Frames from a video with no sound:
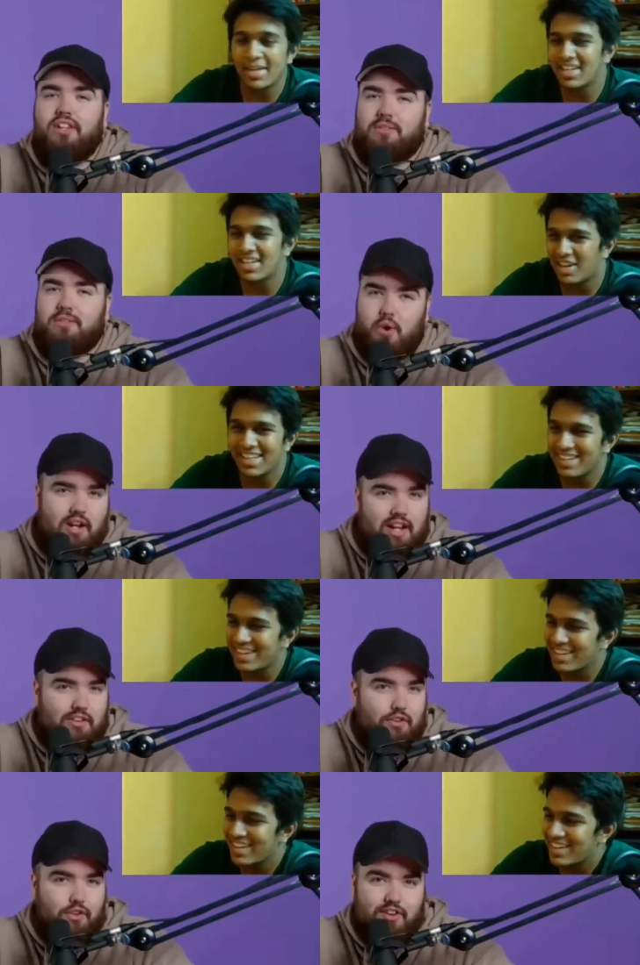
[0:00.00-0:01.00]
Speaker 1: already? Probably
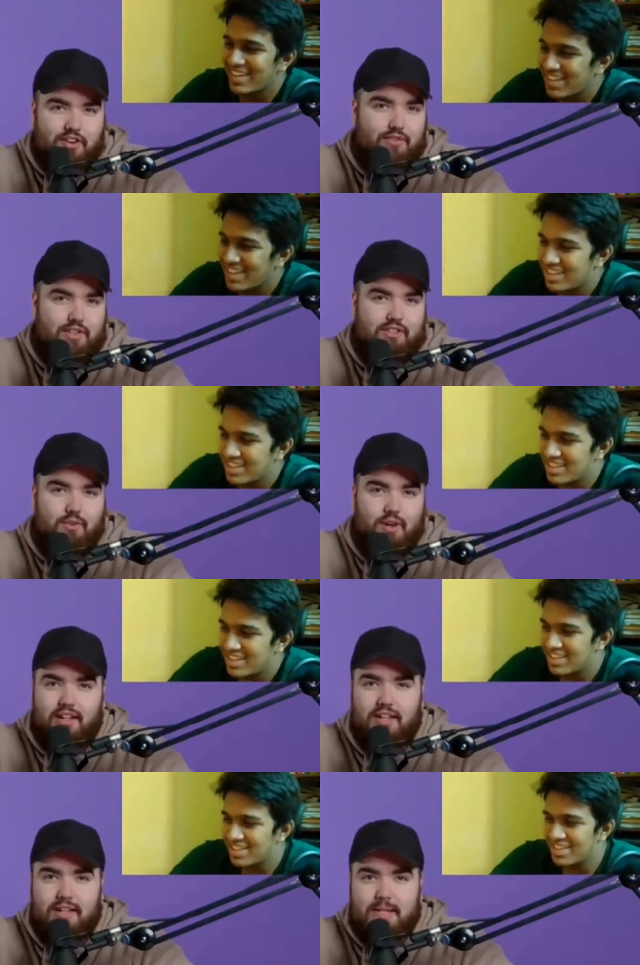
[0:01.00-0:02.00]
like four or five weeks
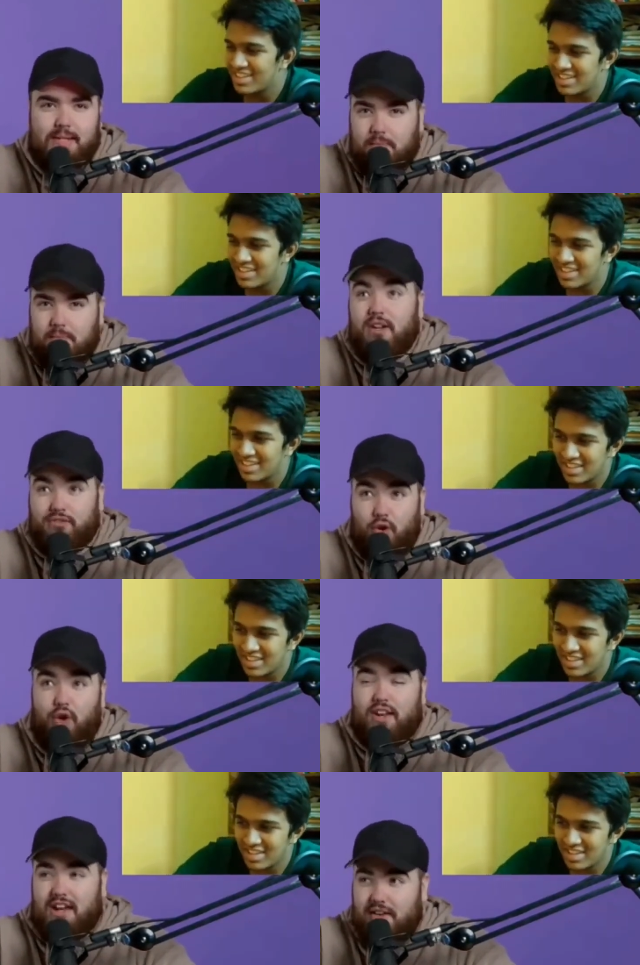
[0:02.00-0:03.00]
away. Probably
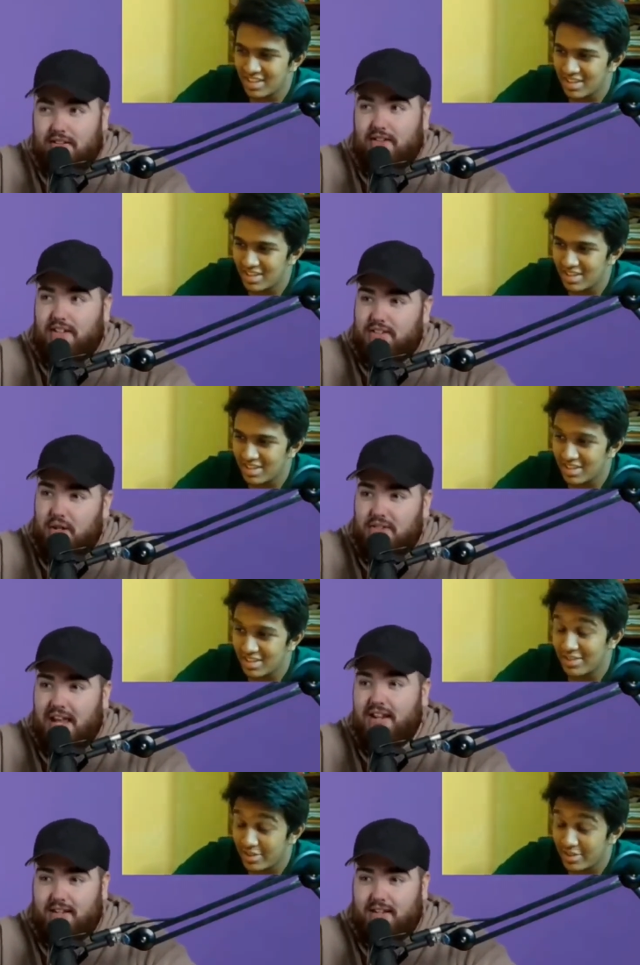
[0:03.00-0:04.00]
four now, actually. So
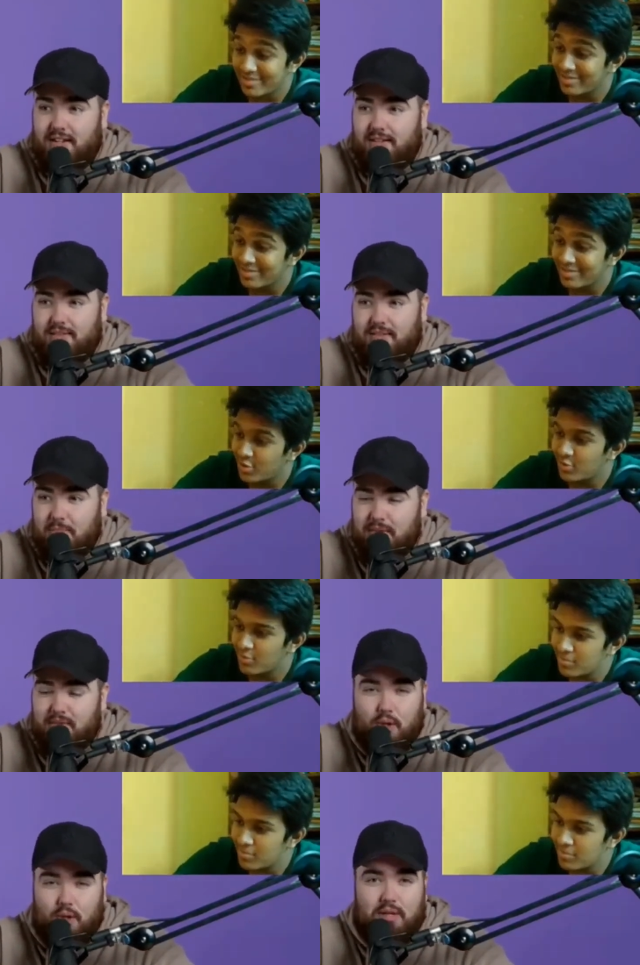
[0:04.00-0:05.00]
technically, the
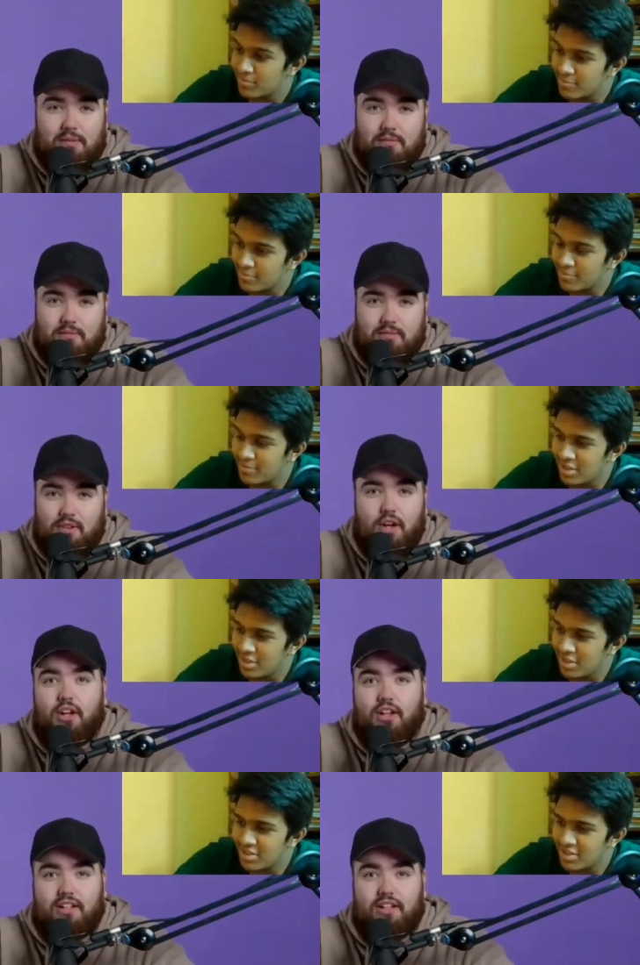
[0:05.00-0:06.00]
baby could be
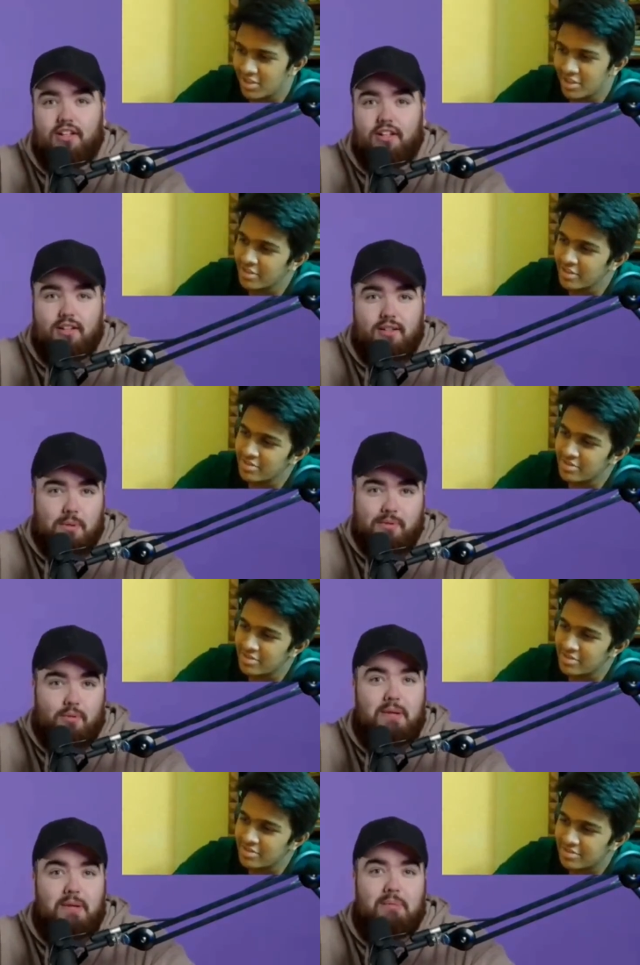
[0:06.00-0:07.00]
early. The
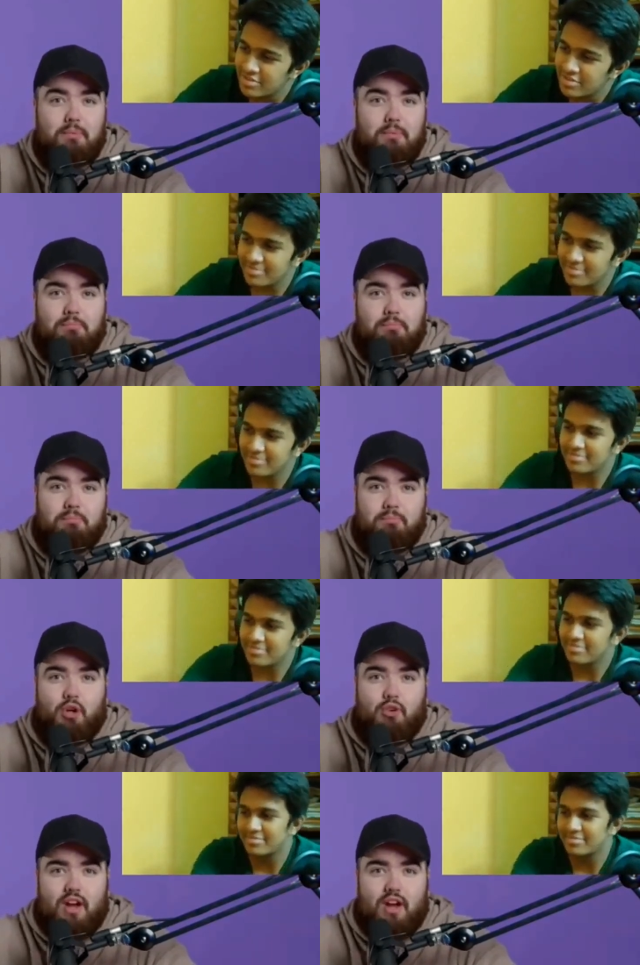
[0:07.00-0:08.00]
baby could be being
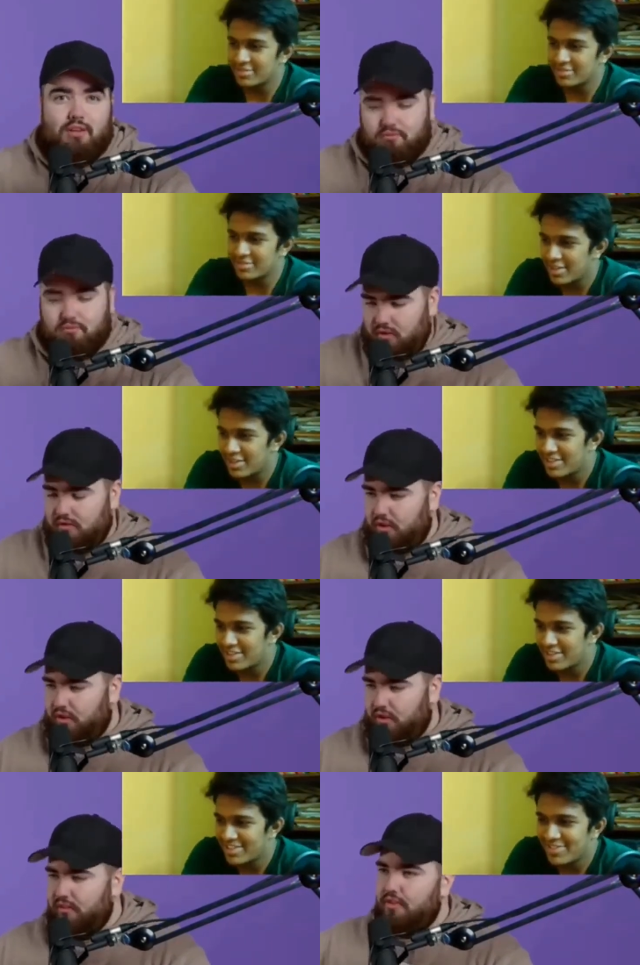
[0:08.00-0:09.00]
born right now. Hold on.